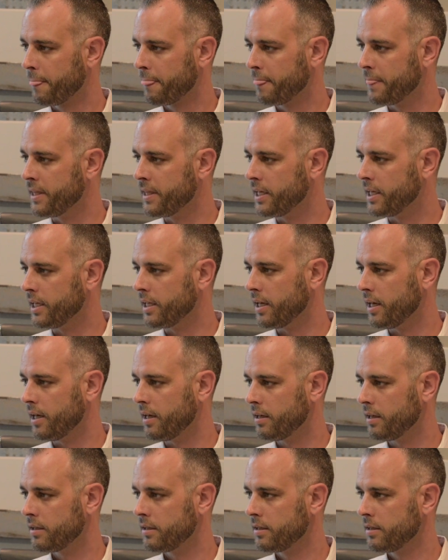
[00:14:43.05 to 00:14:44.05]

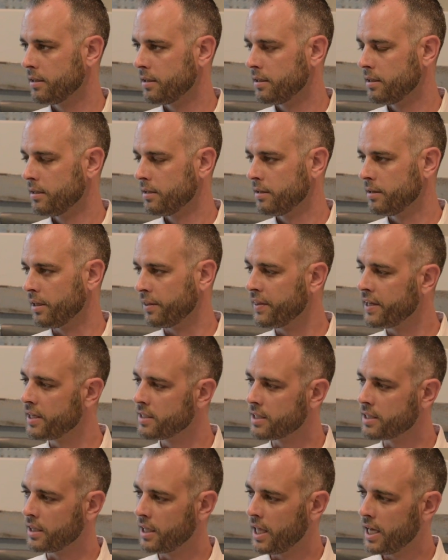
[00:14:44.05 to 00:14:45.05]
the
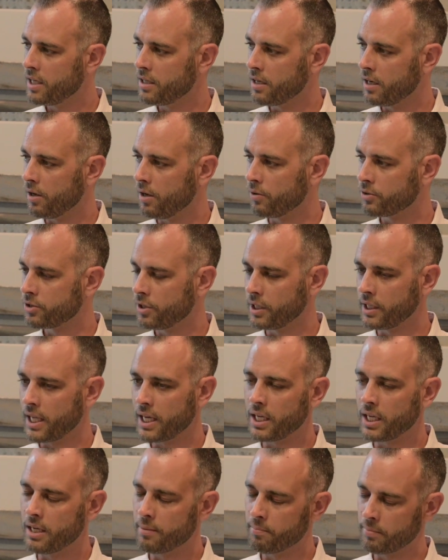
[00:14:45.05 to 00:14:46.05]
things that they know so that
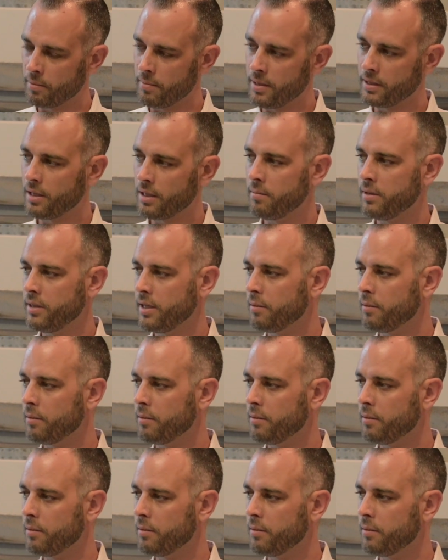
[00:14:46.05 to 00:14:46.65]
they can implement them in